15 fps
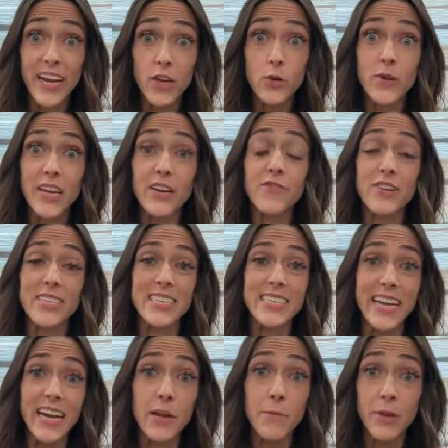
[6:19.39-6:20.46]
that you need for
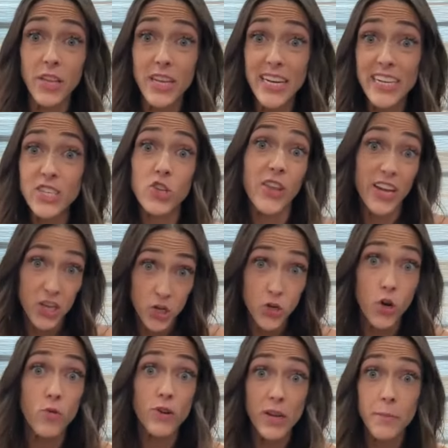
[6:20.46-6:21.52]
sustainability so that
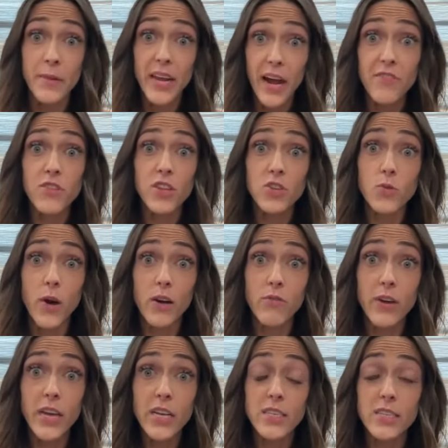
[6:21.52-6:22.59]
you don't need me after the
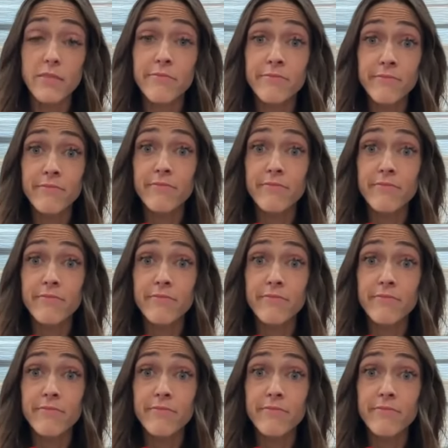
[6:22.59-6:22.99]
twelve weeks.